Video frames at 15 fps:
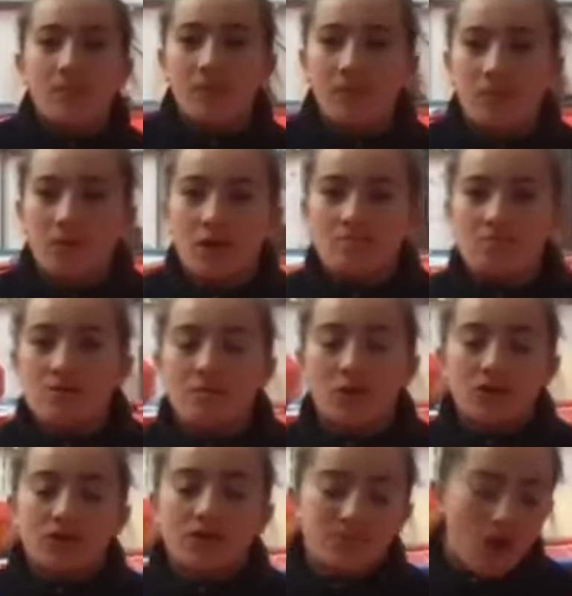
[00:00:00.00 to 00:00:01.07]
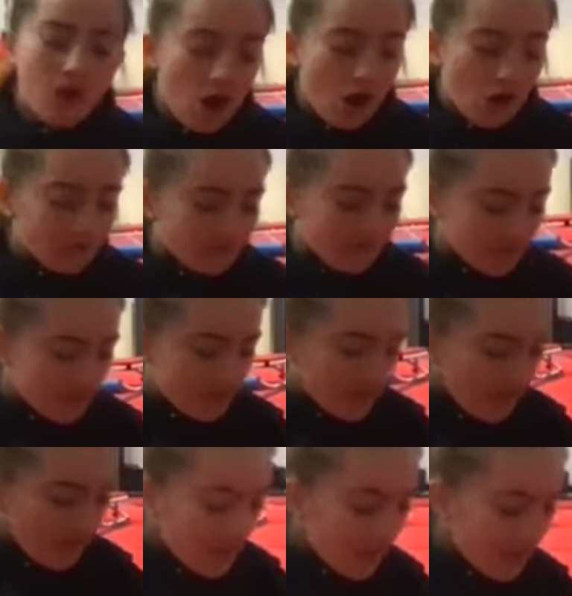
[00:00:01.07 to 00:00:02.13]
one, then we're going to move on to some arms.
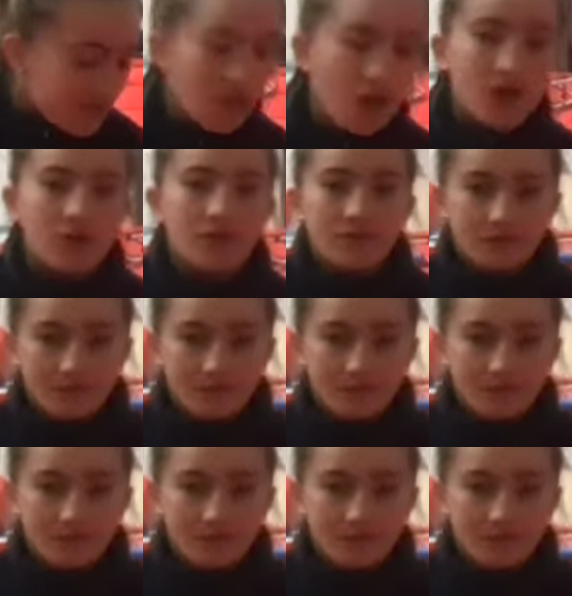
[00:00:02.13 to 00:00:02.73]
So,